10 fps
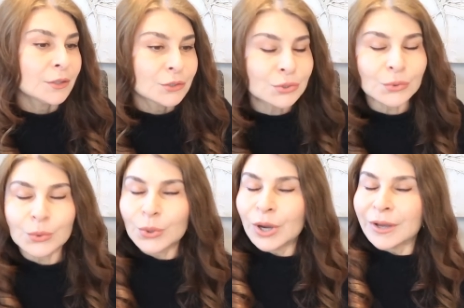
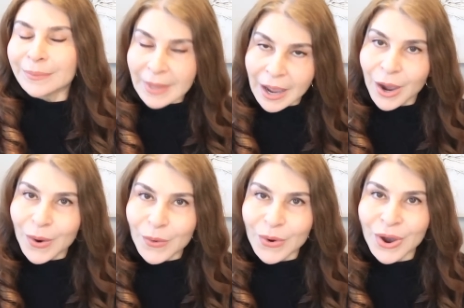So
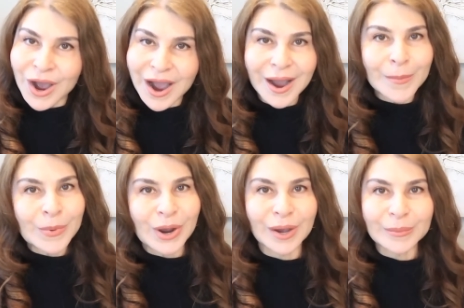now
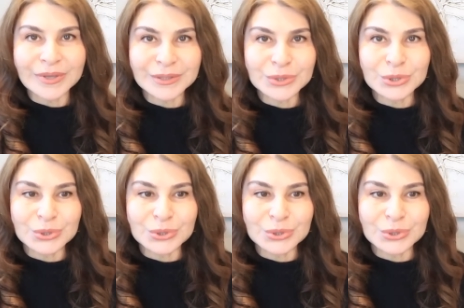I'm coming